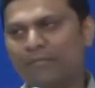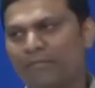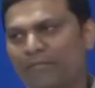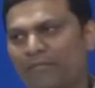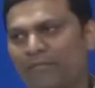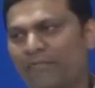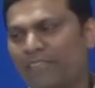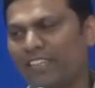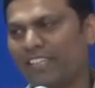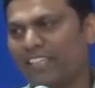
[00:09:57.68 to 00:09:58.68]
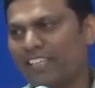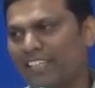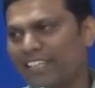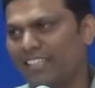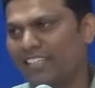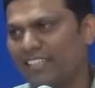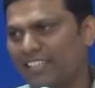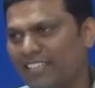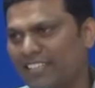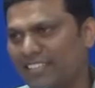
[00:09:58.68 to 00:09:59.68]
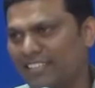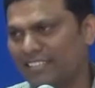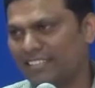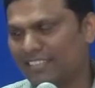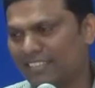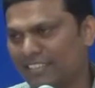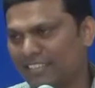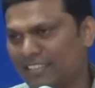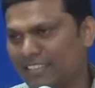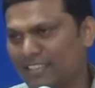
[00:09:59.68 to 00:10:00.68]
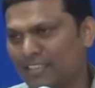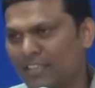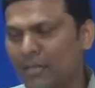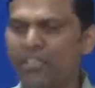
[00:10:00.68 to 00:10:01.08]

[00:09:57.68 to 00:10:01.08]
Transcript: (silent)